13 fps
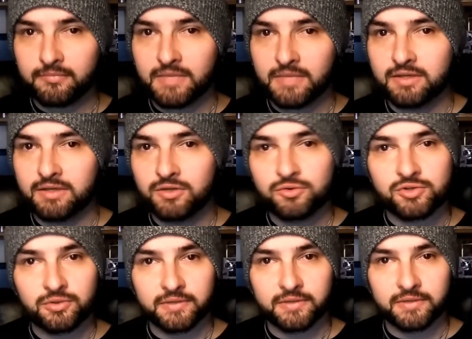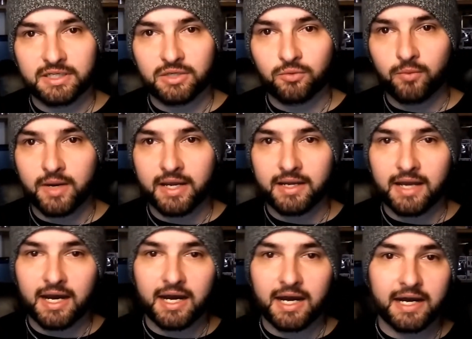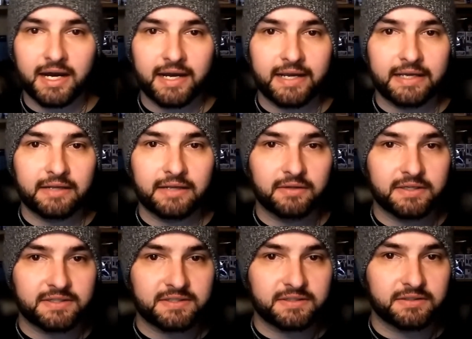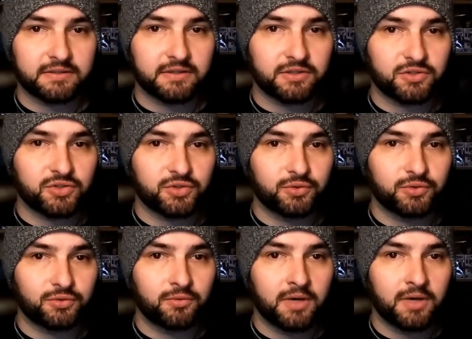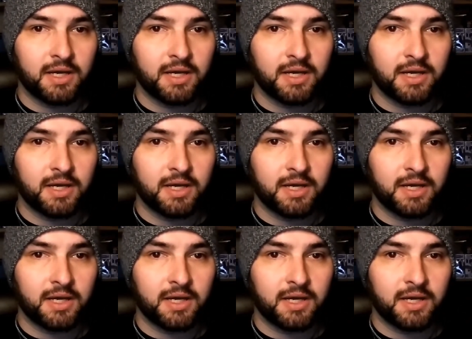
And usually when I listen to